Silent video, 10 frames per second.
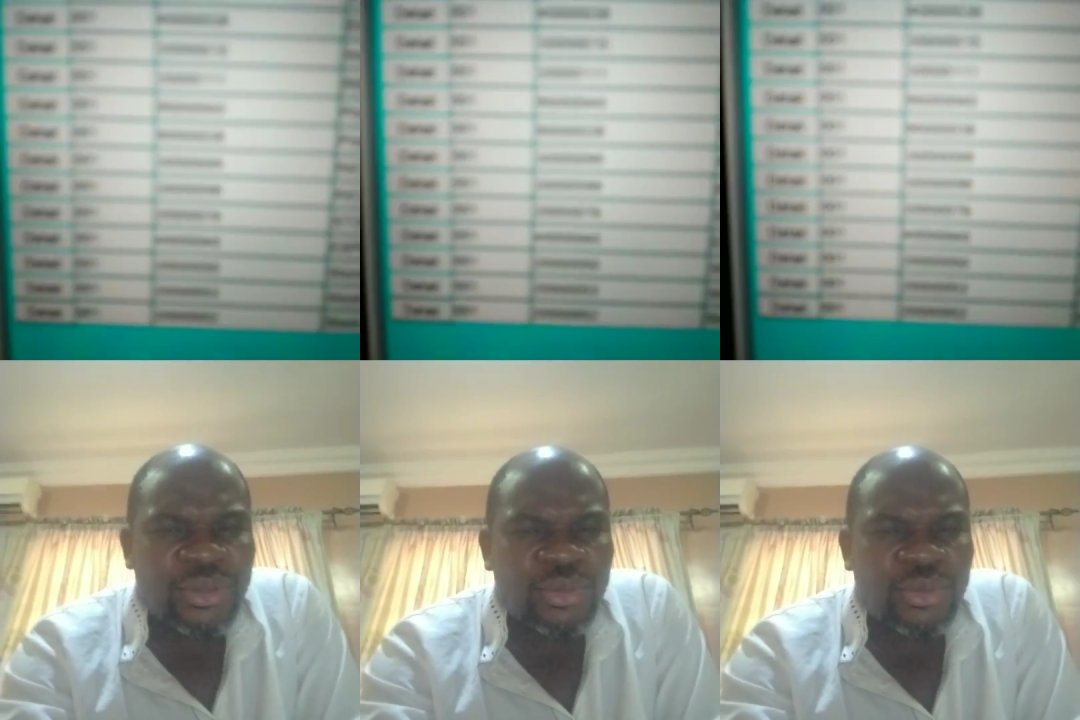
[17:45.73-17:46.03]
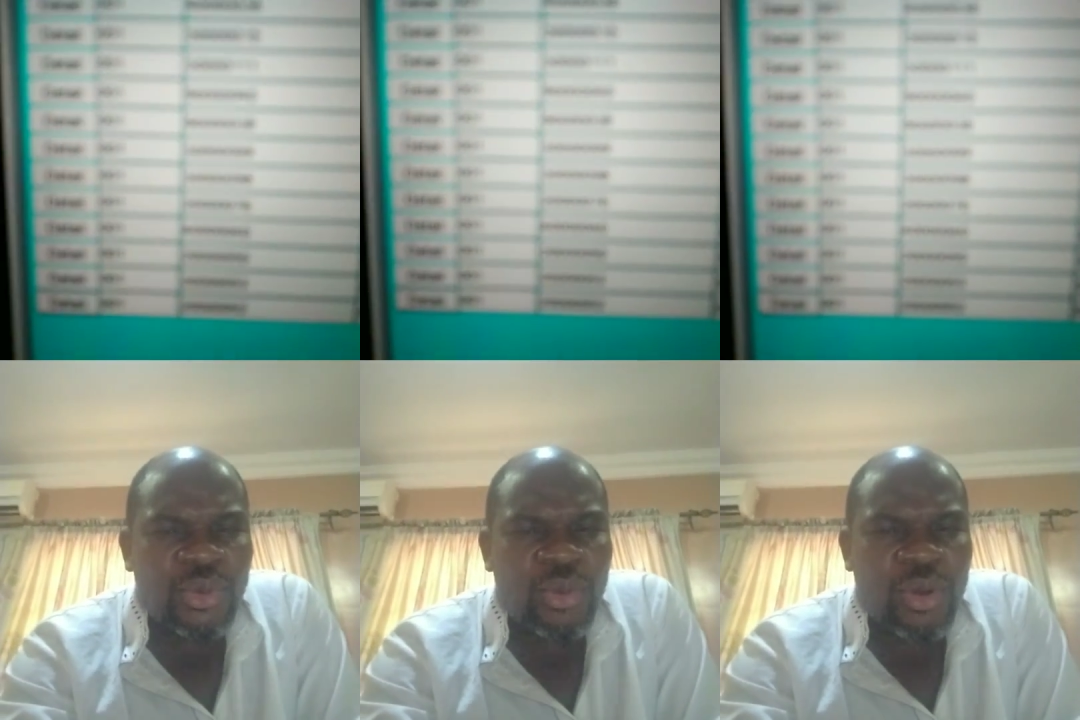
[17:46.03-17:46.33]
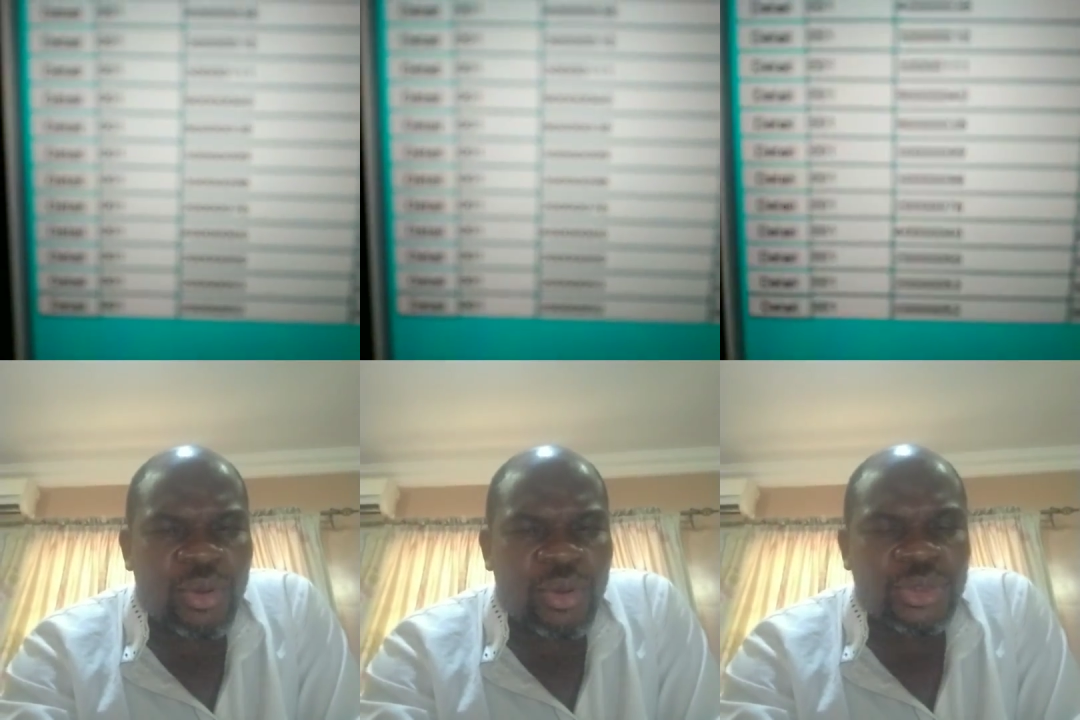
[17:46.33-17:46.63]
to know
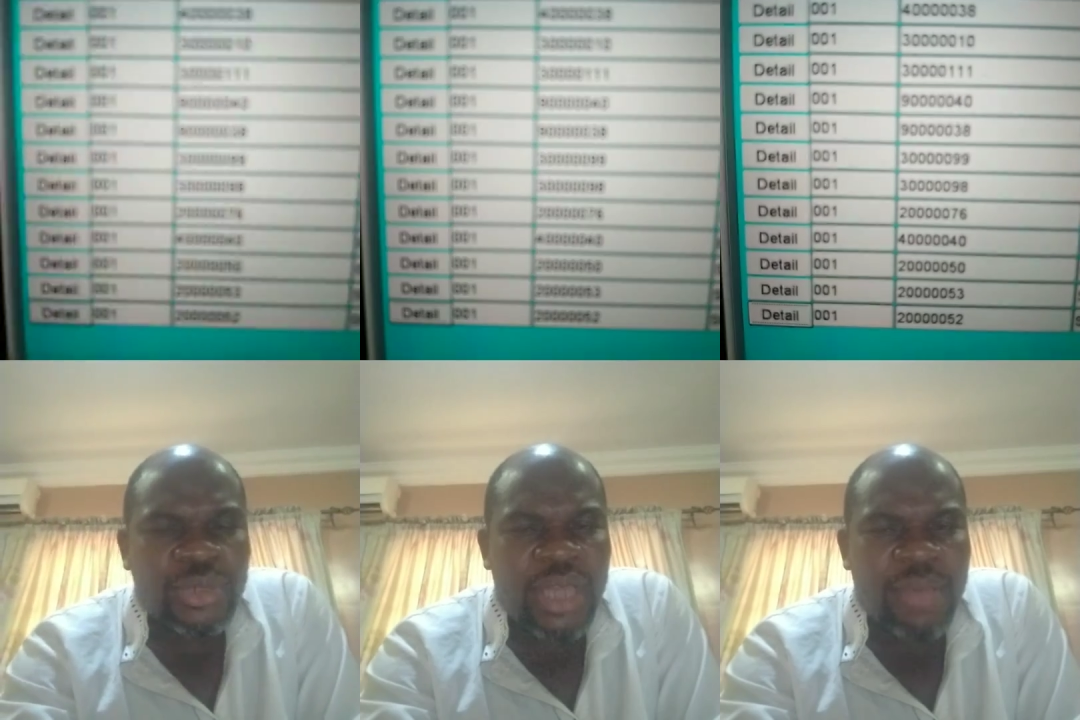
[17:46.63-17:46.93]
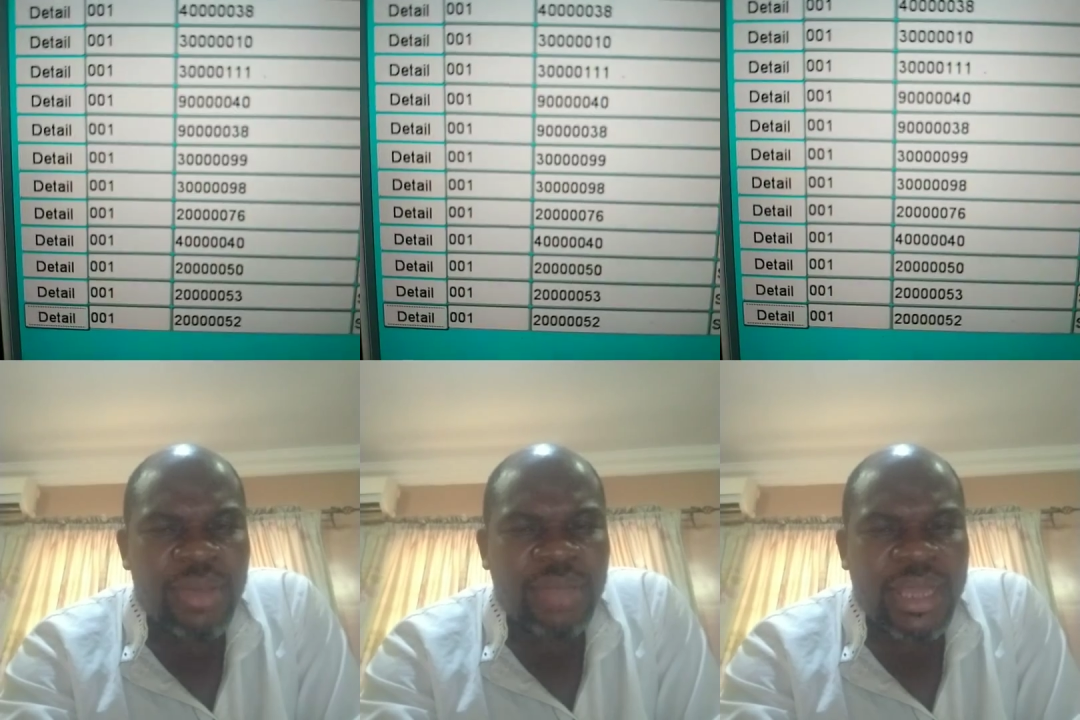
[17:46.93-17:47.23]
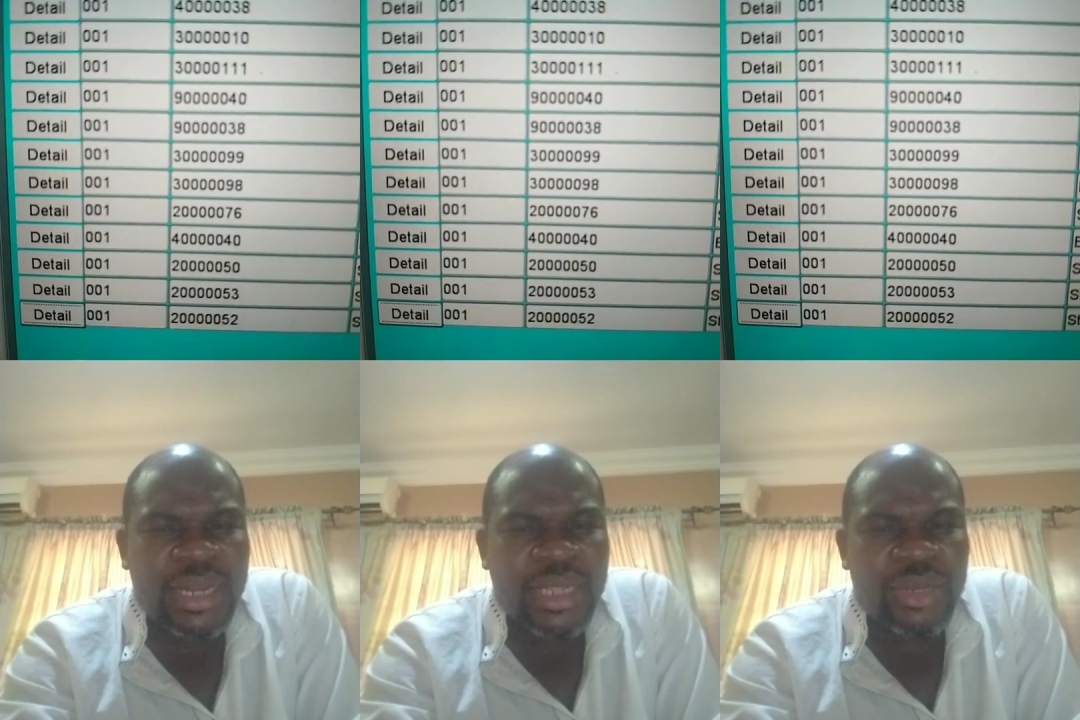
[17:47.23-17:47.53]
what constitutes that amount by
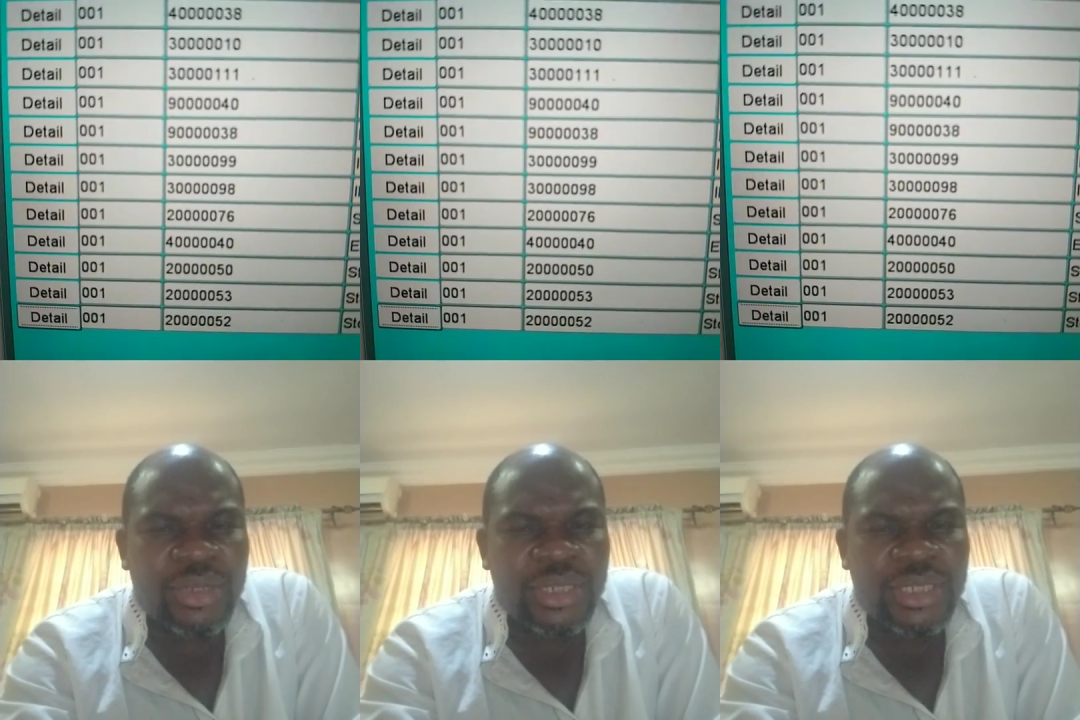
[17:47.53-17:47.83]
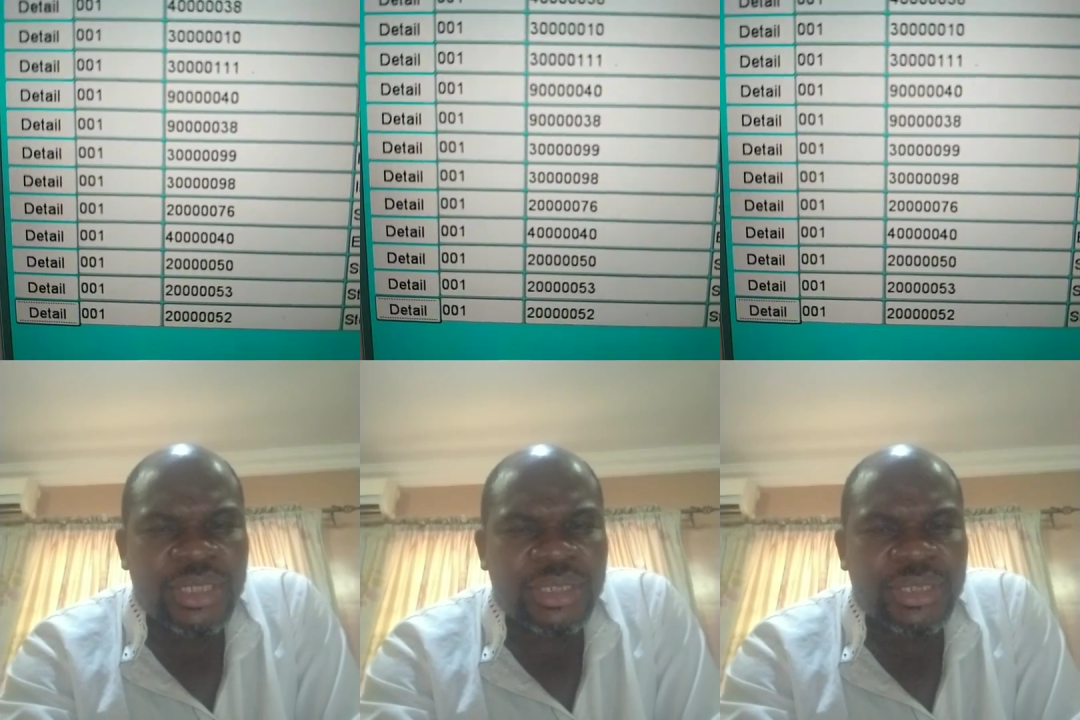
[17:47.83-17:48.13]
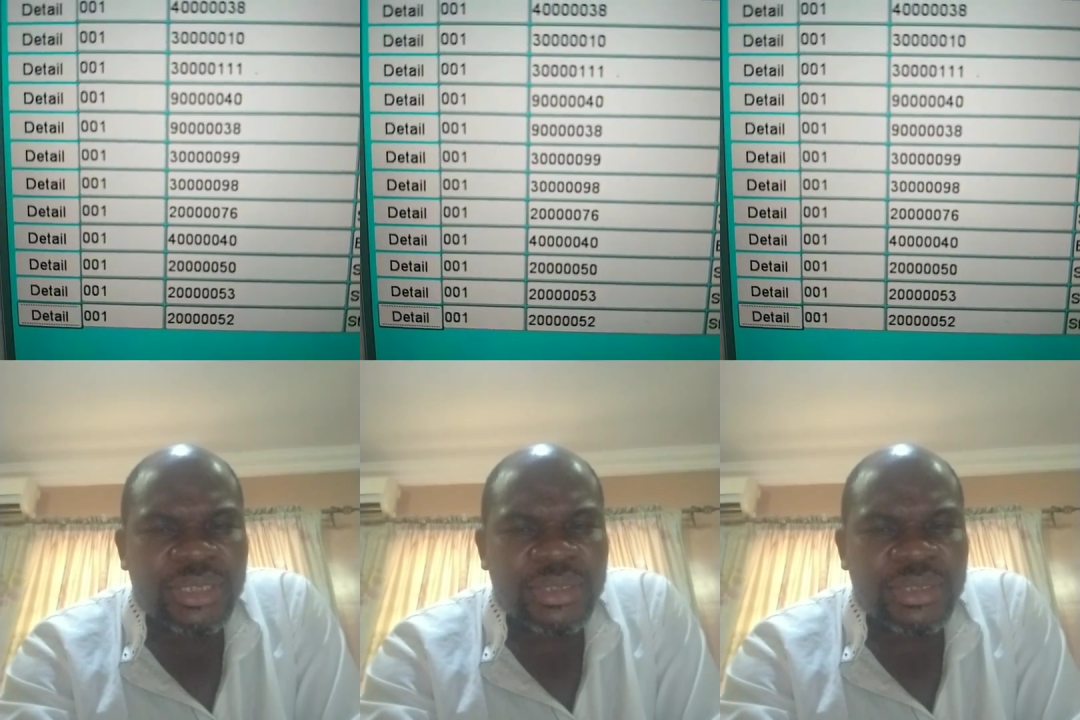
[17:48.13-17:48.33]
clicking on the details.